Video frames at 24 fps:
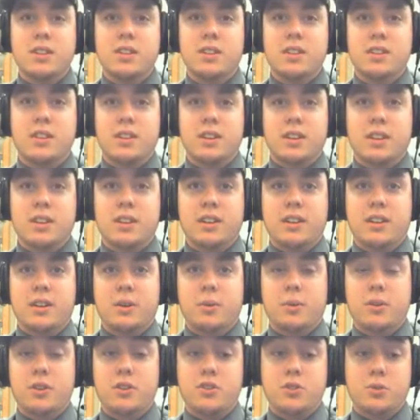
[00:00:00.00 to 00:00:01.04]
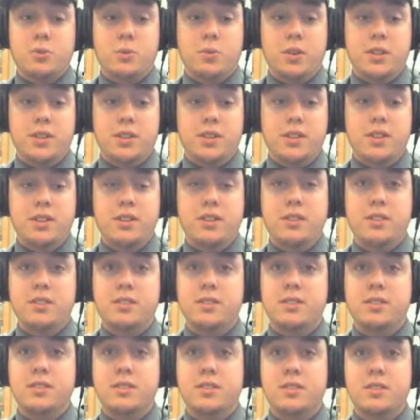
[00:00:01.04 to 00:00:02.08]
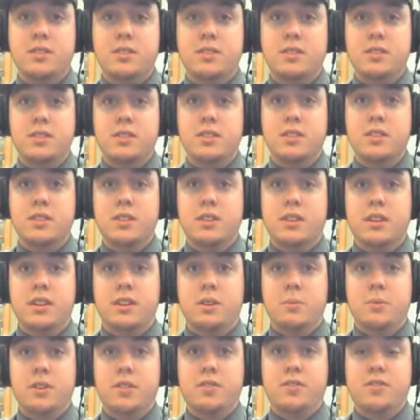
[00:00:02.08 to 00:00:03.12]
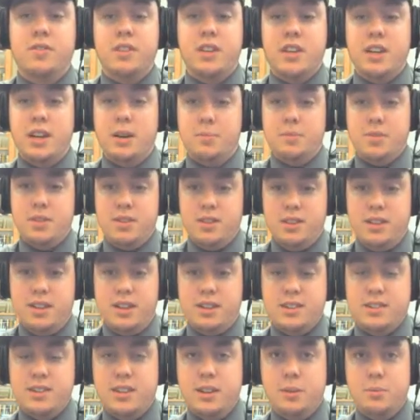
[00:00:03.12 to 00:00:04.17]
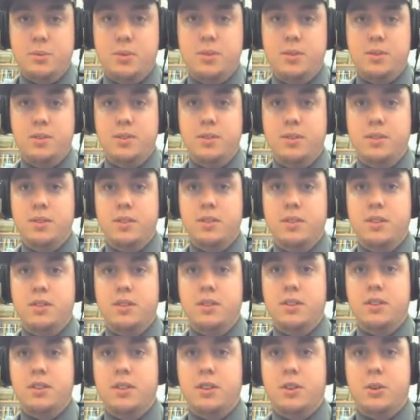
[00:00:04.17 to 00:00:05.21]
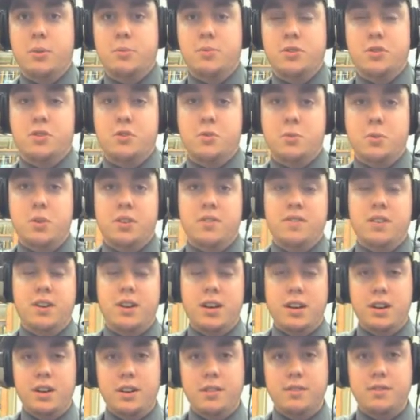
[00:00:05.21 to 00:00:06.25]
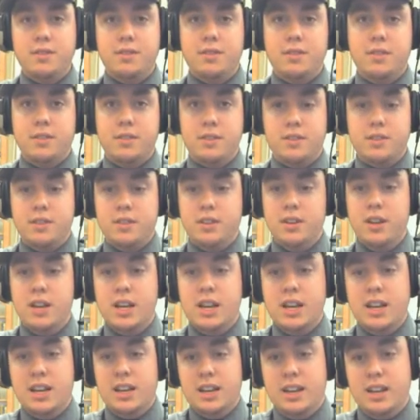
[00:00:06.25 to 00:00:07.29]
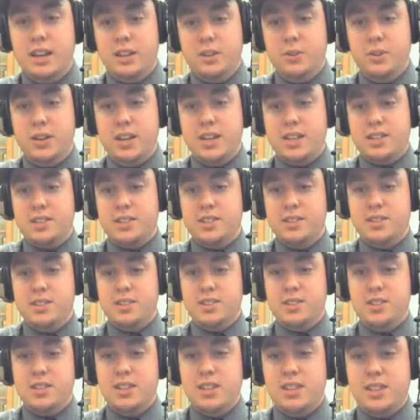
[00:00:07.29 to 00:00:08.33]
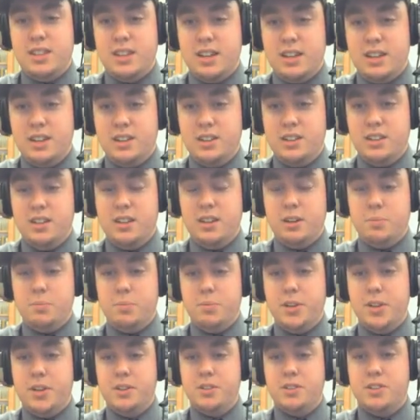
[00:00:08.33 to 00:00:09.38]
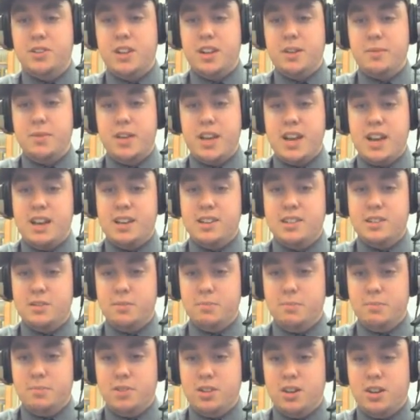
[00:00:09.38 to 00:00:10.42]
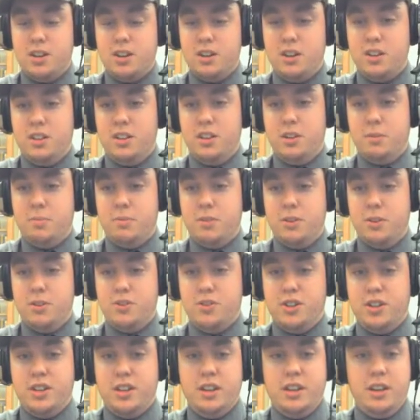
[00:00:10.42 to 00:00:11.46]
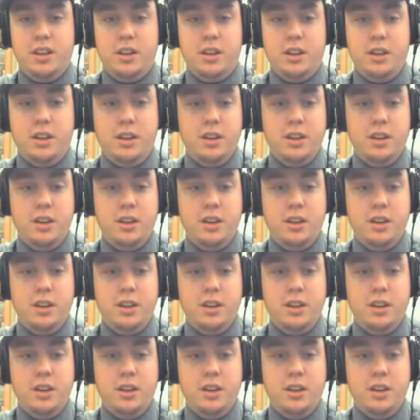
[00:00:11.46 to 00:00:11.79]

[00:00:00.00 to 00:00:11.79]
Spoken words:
And now we're at 20, and we've kept that sample. I'm going to go up to 25, and you guys can see that it appears to be asymptotically approaching a